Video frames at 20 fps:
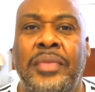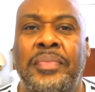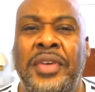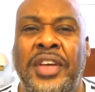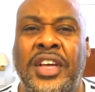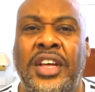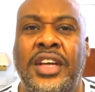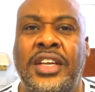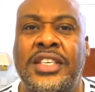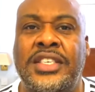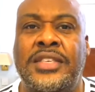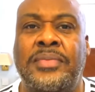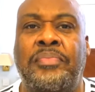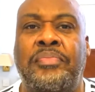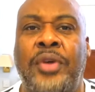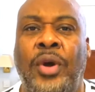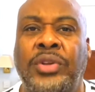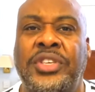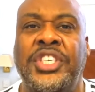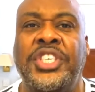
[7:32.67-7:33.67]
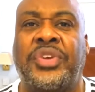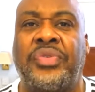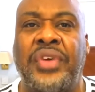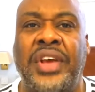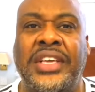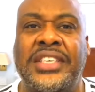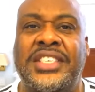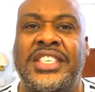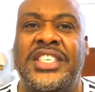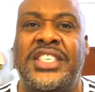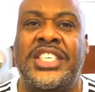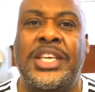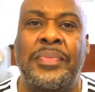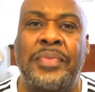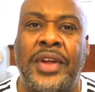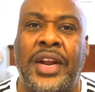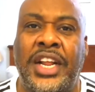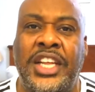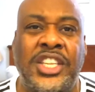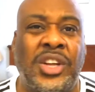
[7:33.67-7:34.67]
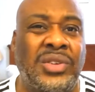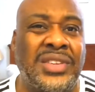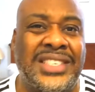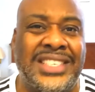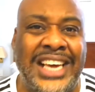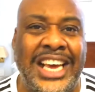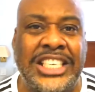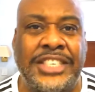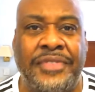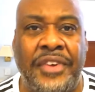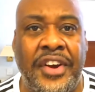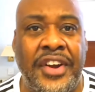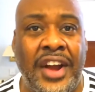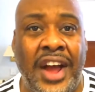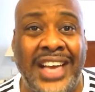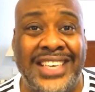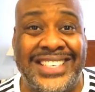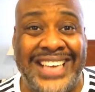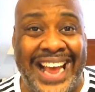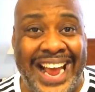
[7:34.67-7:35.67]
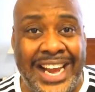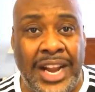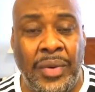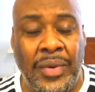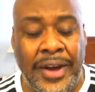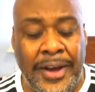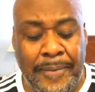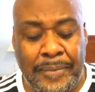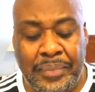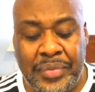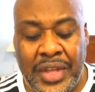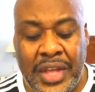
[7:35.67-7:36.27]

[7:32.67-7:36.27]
because protein drinks typically don't taste very nice anyway.